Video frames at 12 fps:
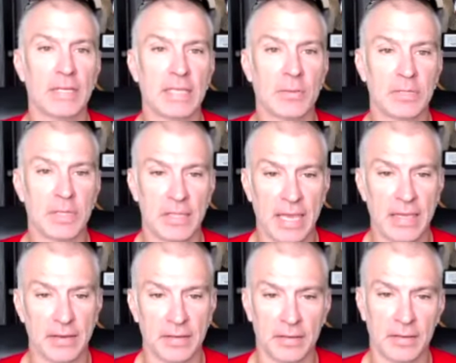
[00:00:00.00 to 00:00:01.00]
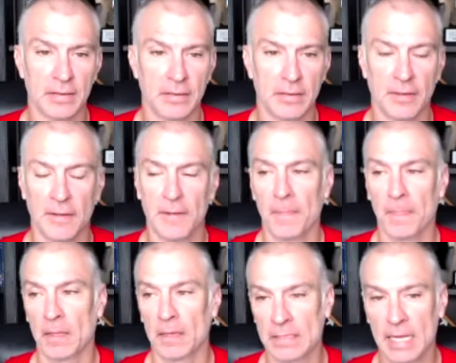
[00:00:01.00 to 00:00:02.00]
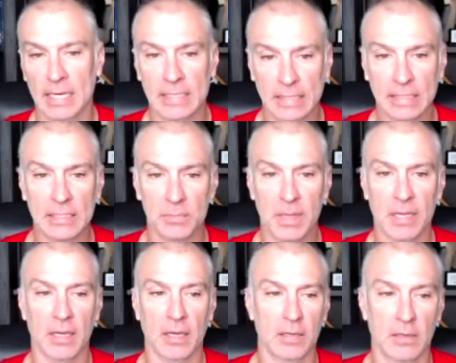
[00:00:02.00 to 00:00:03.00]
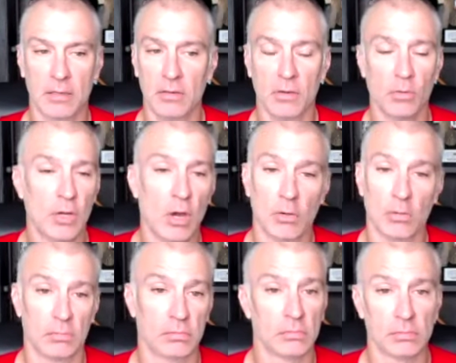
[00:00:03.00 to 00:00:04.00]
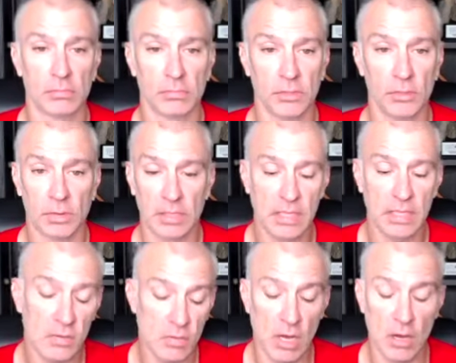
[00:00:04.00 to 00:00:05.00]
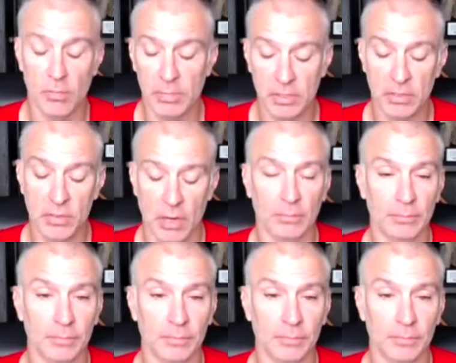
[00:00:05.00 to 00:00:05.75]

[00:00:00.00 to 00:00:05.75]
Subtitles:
I was on the end. Technically speaking, you don't know. You can think you know, but you don't.